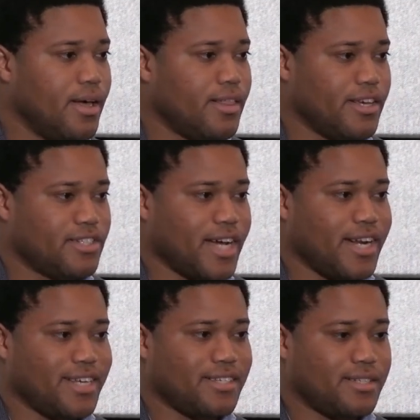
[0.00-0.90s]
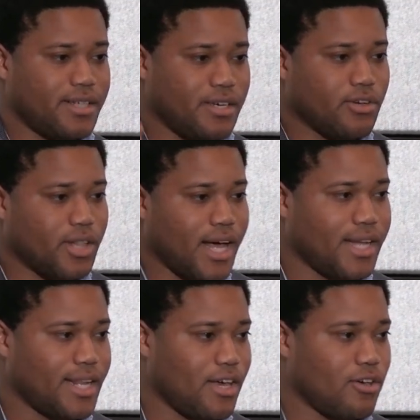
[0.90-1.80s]
There's not a single
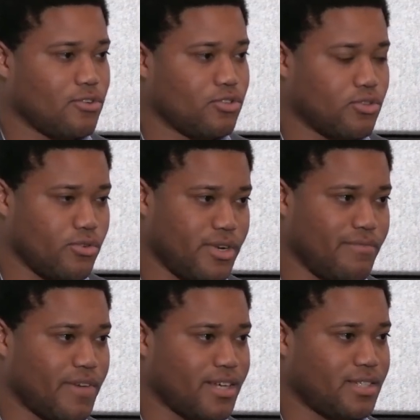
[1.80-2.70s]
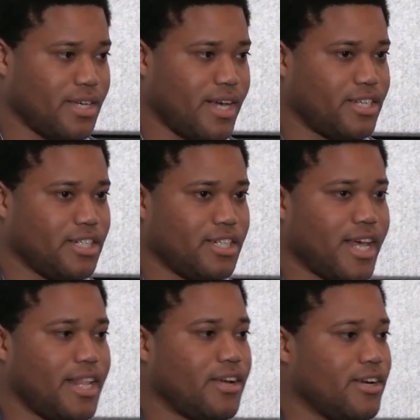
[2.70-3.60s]
line that goes through an investigation
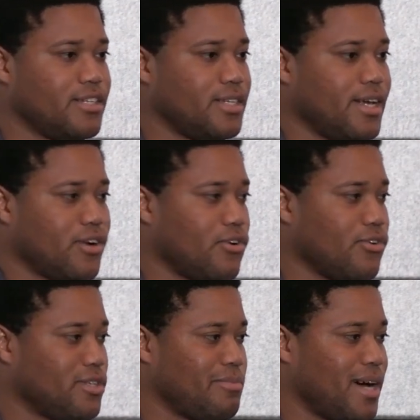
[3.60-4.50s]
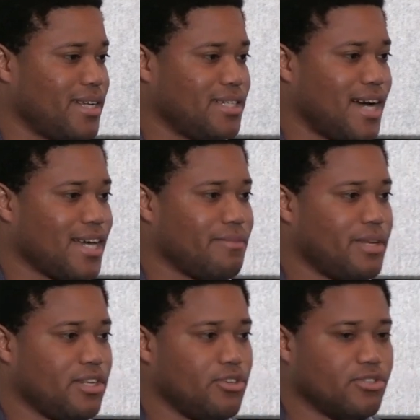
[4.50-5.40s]
that there isn't a corresponding
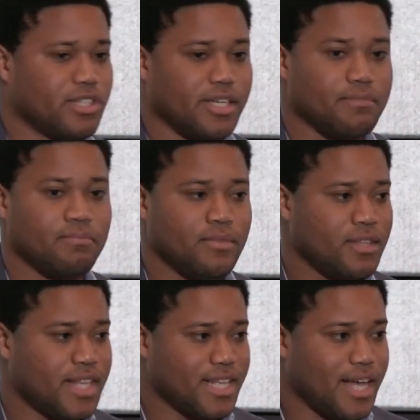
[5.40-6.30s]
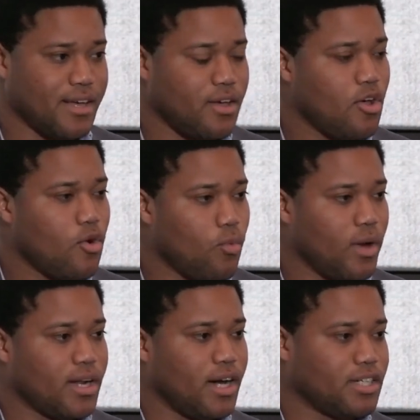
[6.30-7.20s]
document usually that like
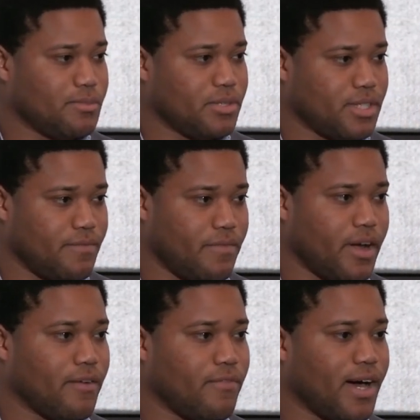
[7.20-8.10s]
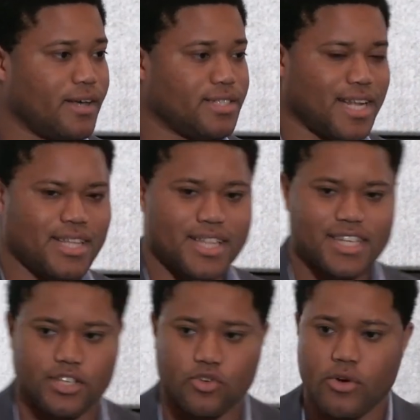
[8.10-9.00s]
100% verifies. And I think
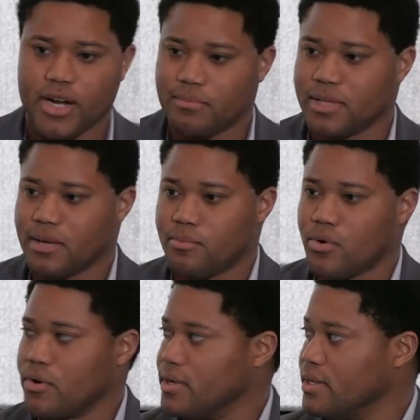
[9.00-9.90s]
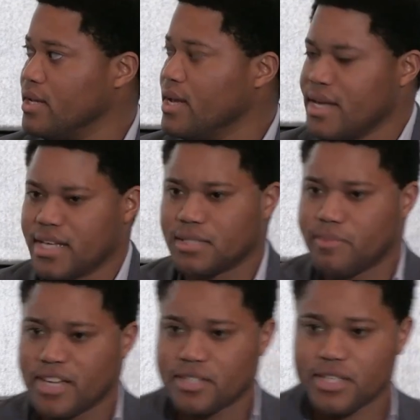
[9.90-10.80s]
that's incredibly important,
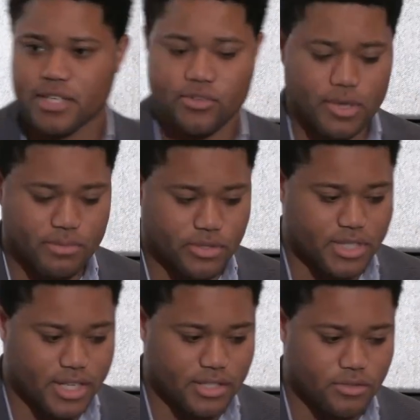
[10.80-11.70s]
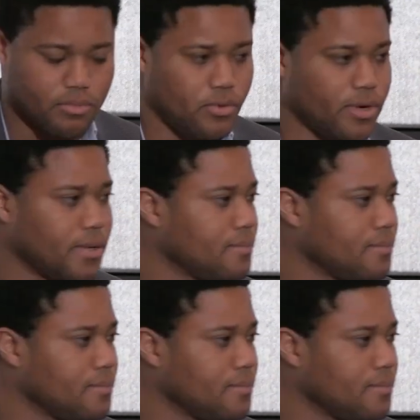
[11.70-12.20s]
especially in criminal justice reporting.